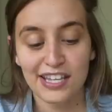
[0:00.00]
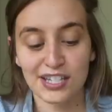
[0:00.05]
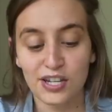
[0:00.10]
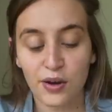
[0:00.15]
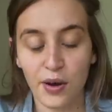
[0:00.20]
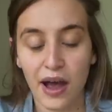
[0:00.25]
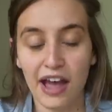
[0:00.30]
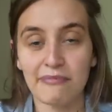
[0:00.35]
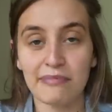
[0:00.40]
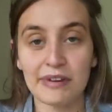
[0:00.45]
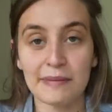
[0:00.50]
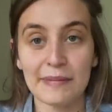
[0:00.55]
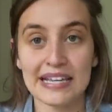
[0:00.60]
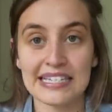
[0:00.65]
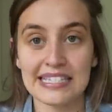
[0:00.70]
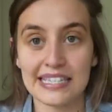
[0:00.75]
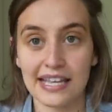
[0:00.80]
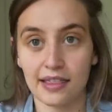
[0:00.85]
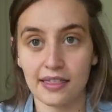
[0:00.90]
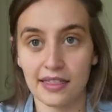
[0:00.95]
So I've been
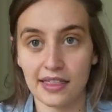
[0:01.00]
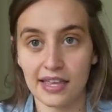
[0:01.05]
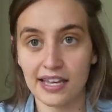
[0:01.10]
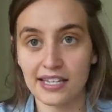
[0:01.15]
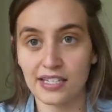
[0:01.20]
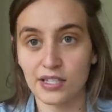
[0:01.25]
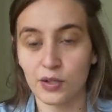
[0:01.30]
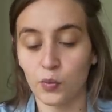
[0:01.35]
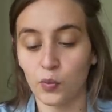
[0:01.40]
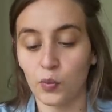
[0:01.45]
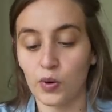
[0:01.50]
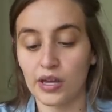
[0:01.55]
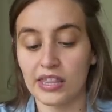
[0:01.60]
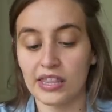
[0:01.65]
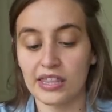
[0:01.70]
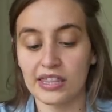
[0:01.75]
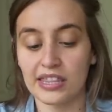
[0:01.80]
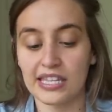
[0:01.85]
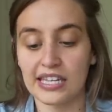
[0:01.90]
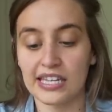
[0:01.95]
mixing this
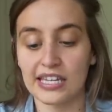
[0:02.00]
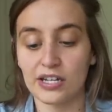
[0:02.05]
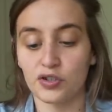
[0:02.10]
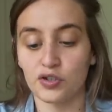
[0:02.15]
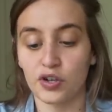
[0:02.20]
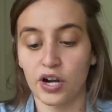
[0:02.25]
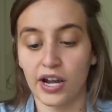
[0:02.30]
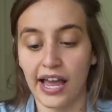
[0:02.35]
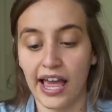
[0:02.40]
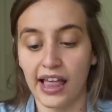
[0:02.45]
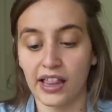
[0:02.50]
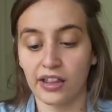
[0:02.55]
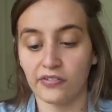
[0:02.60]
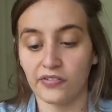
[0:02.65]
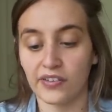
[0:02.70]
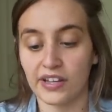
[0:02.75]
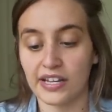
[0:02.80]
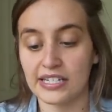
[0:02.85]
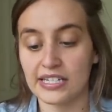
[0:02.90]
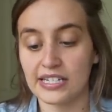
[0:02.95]
with the Drunk
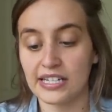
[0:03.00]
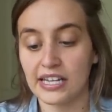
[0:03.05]
Elephant